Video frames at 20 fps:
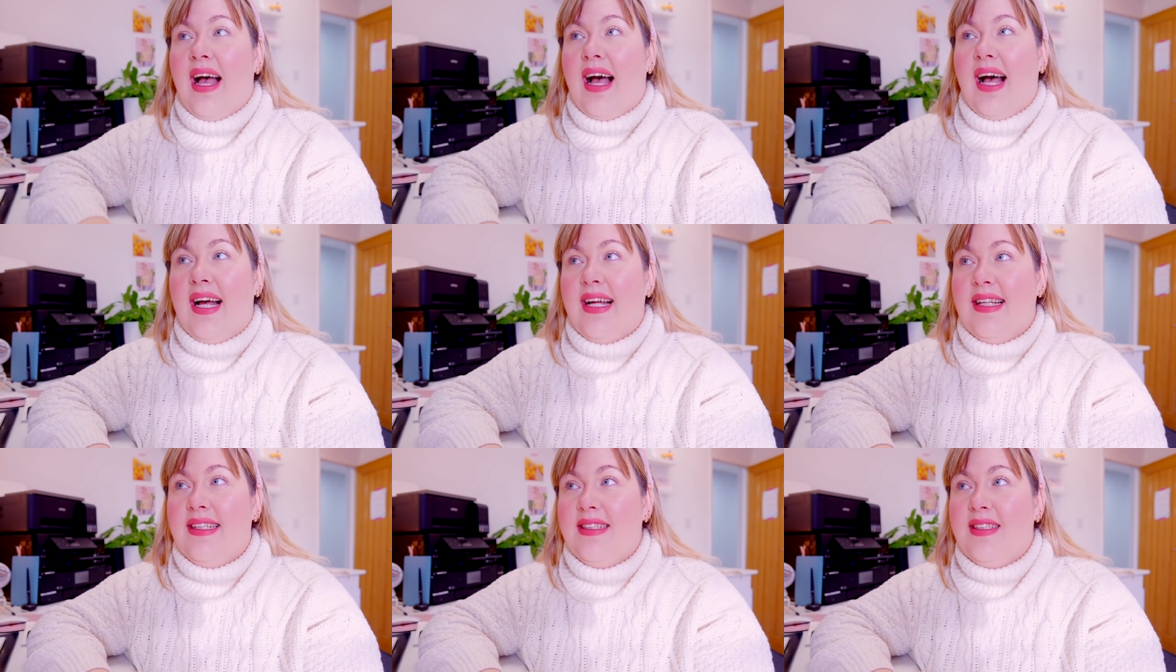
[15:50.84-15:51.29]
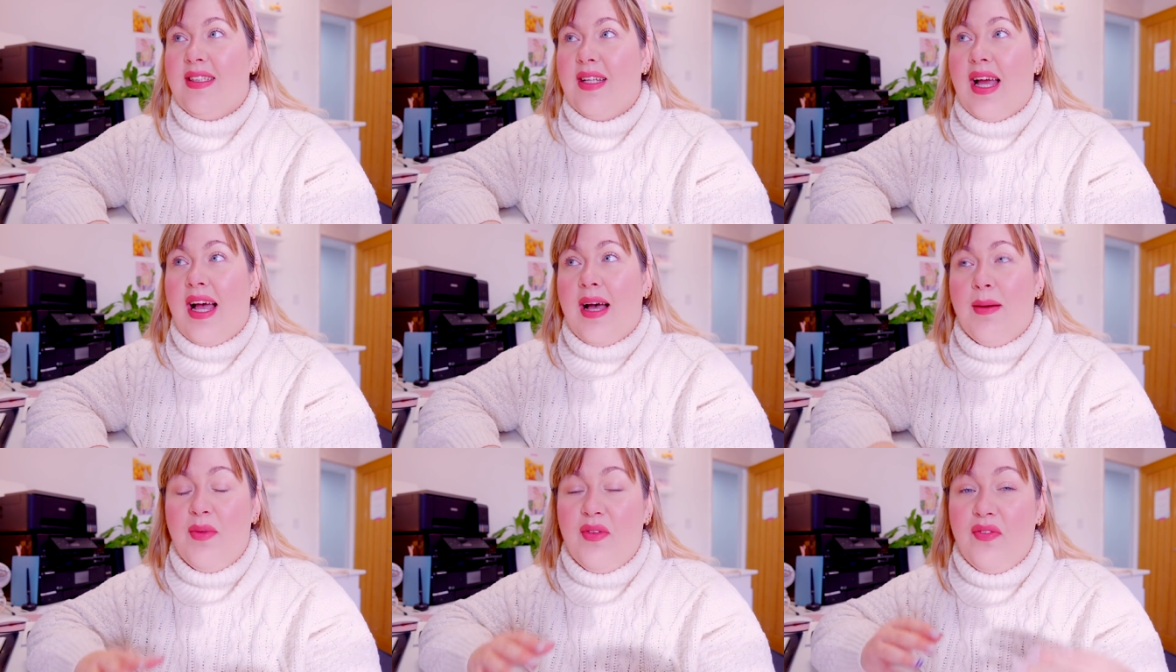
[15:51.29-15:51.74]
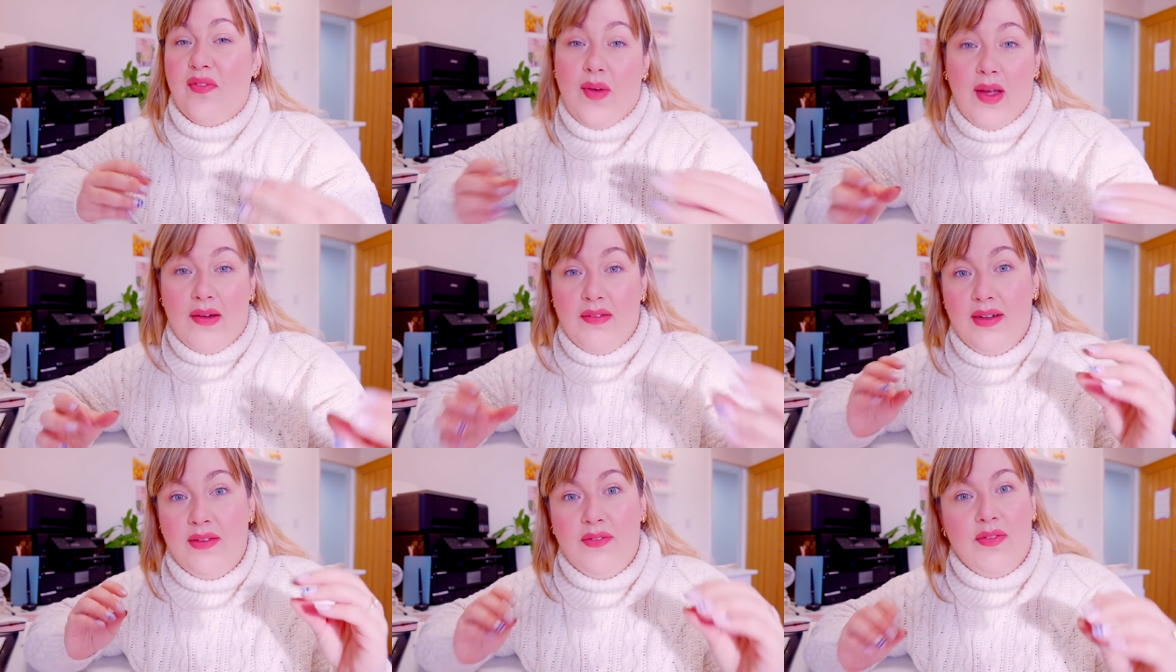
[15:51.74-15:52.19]
and I'm a
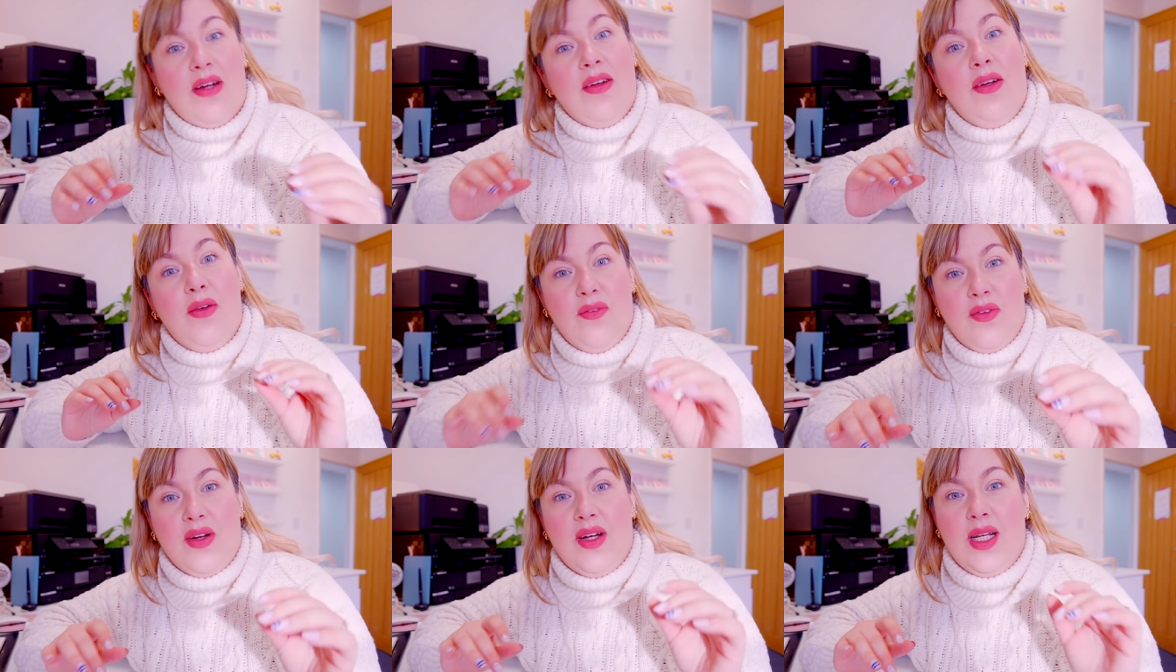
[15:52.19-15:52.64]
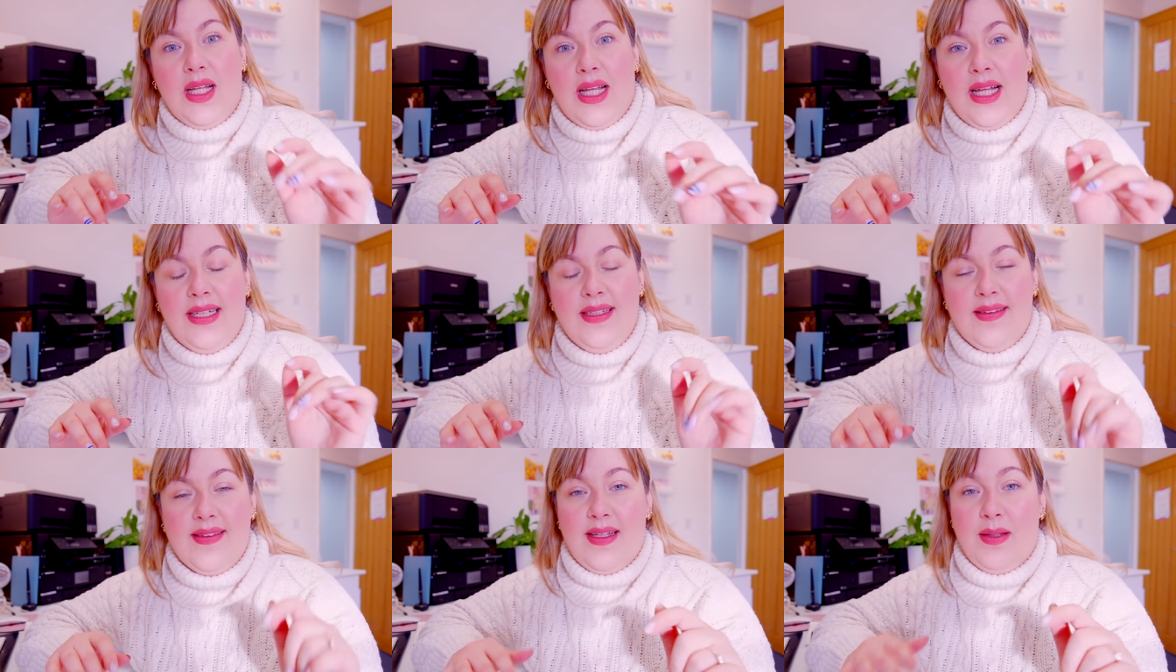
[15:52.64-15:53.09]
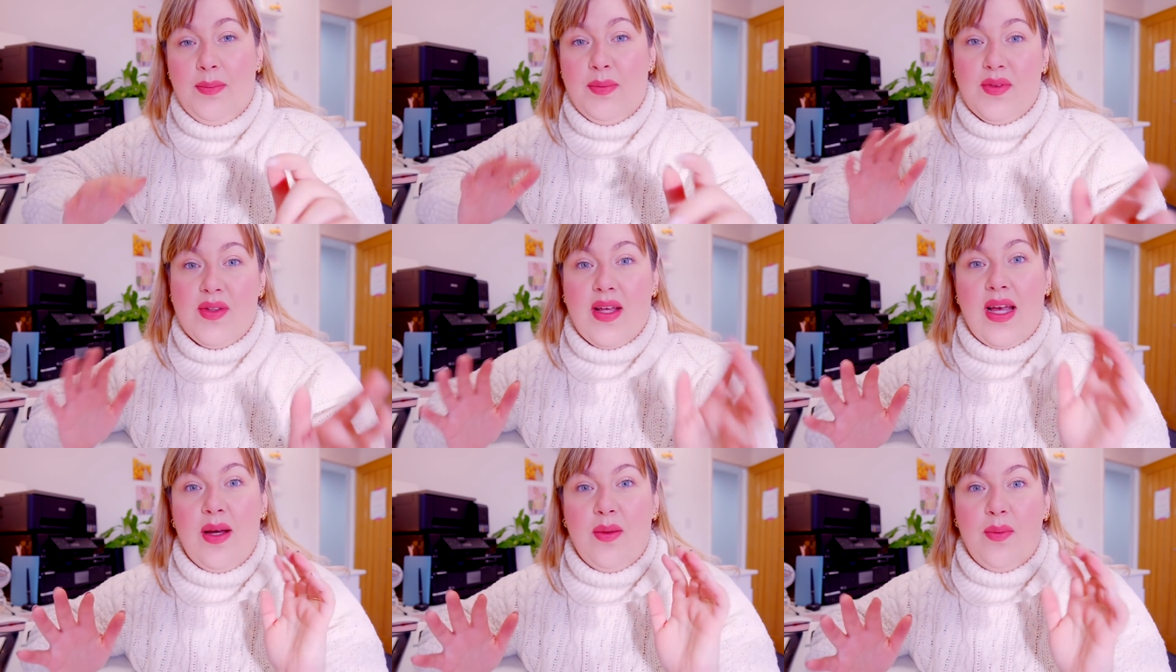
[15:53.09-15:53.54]
very very very light sleeper
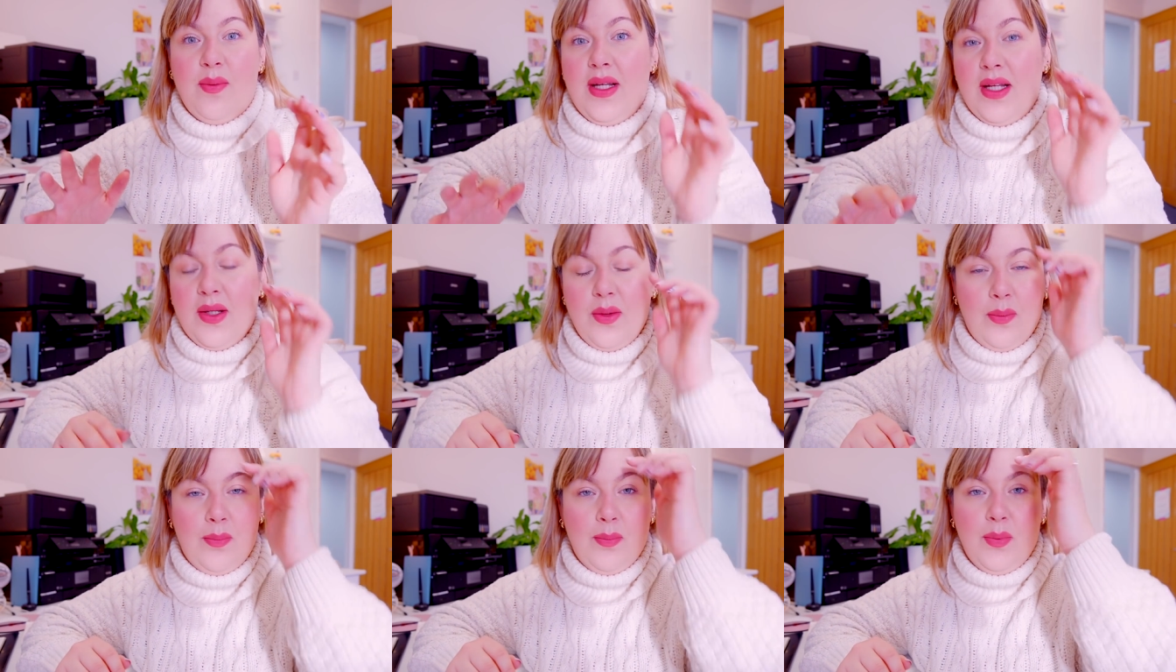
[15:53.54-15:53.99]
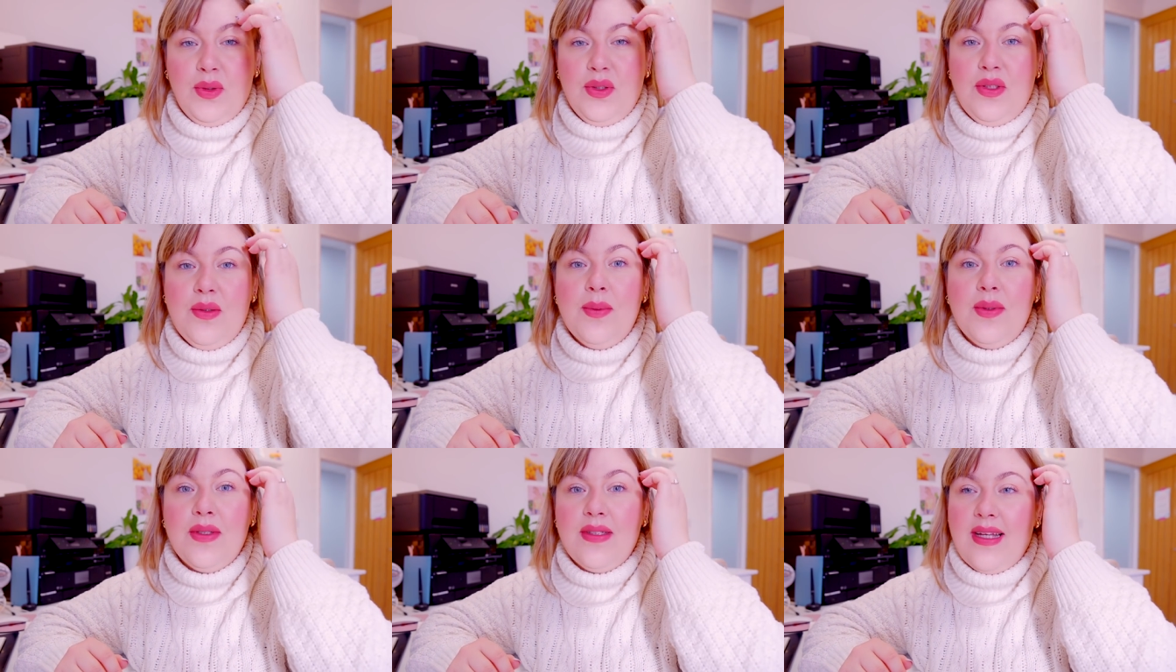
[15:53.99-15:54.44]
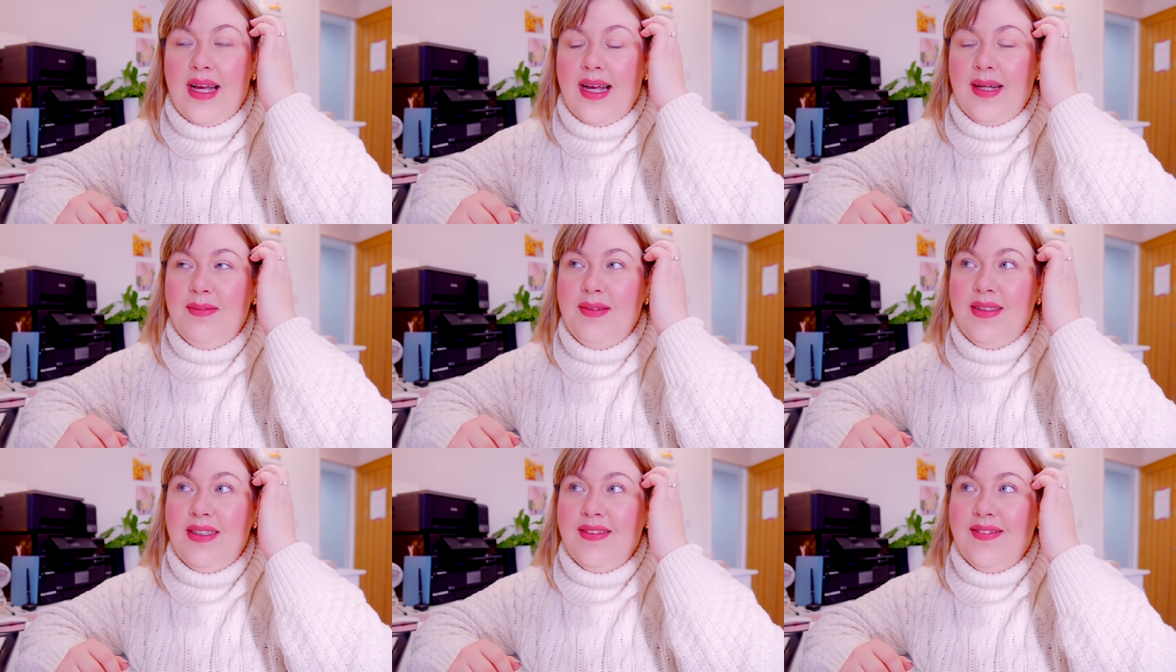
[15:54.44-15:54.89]
so I wake up multiple
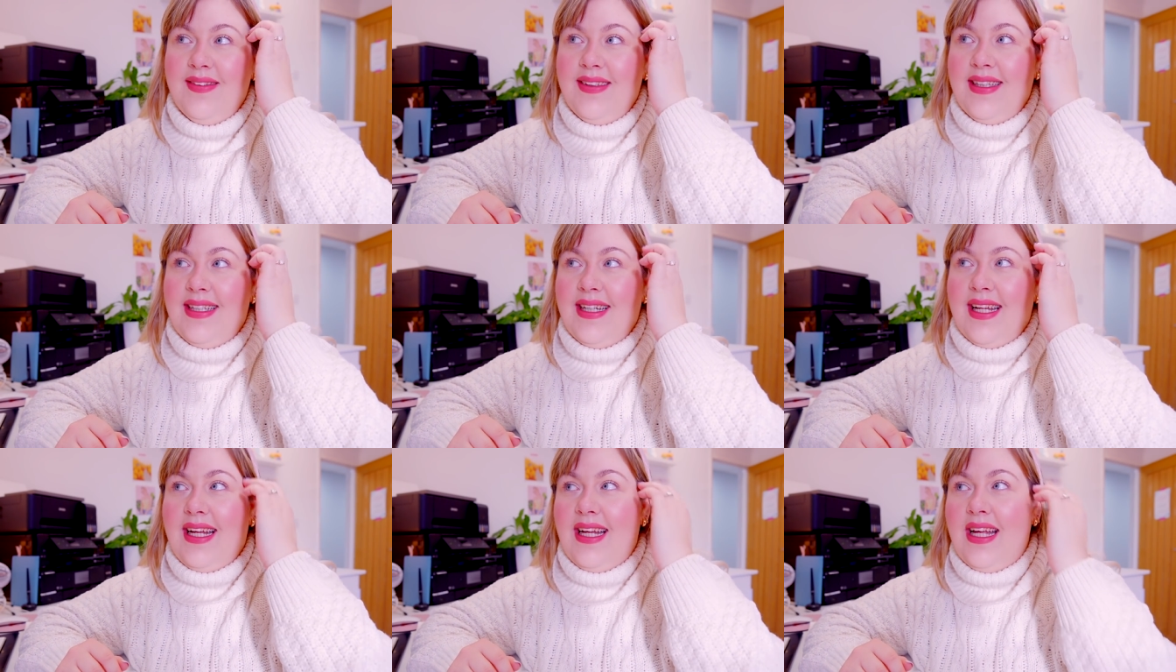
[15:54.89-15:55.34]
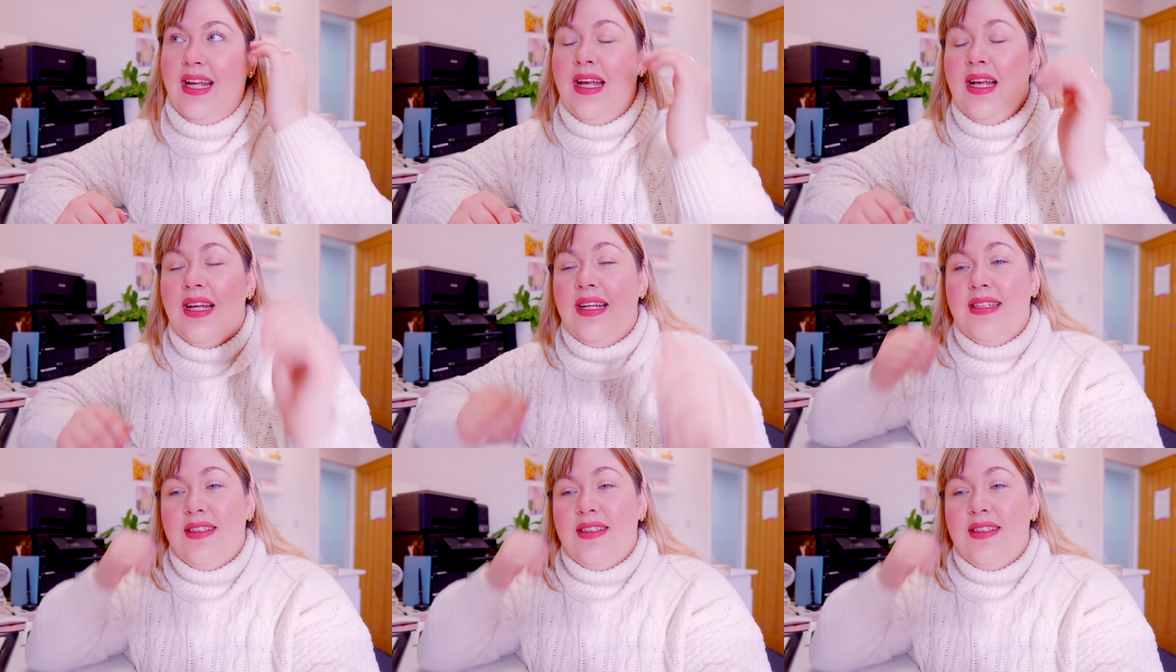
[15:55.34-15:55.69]
times during the night